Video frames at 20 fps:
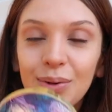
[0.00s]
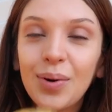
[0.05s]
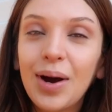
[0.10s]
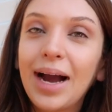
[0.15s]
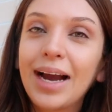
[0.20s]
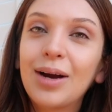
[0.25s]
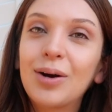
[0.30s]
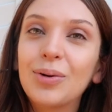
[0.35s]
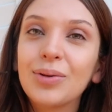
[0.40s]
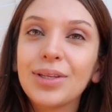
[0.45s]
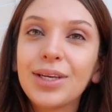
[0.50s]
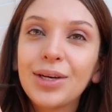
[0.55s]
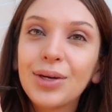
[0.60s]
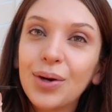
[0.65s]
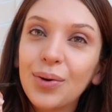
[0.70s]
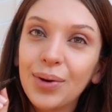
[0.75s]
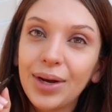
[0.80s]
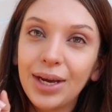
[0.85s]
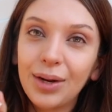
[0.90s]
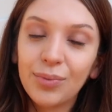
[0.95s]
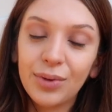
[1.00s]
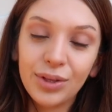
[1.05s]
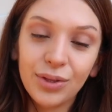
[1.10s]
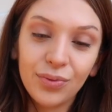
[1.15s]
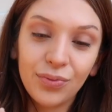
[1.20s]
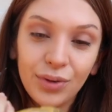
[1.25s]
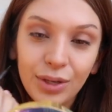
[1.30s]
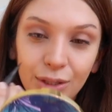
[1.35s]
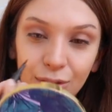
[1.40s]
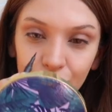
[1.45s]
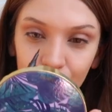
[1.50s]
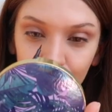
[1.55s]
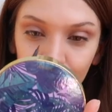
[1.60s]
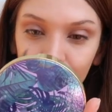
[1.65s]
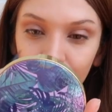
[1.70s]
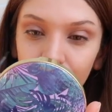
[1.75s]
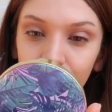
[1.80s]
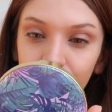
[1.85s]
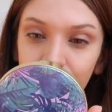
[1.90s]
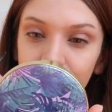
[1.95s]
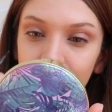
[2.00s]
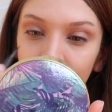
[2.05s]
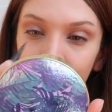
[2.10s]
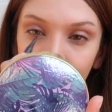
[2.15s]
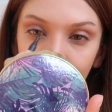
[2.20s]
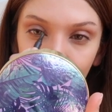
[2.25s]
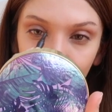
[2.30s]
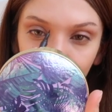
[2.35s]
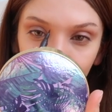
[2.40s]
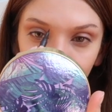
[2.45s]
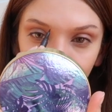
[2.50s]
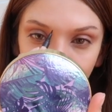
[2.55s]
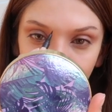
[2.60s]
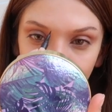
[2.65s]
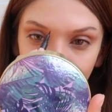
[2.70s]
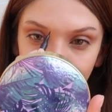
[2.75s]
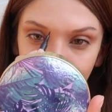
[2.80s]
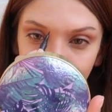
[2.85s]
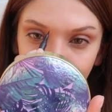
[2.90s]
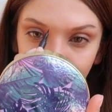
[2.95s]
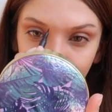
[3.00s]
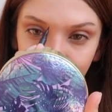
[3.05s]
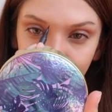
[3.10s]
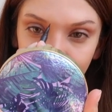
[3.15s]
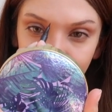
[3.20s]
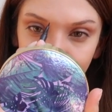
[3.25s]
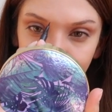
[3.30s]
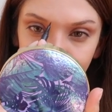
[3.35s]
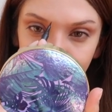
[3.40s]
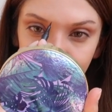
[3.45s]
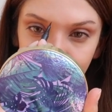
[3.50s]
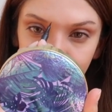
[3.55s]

so I only go in with a few strokes right here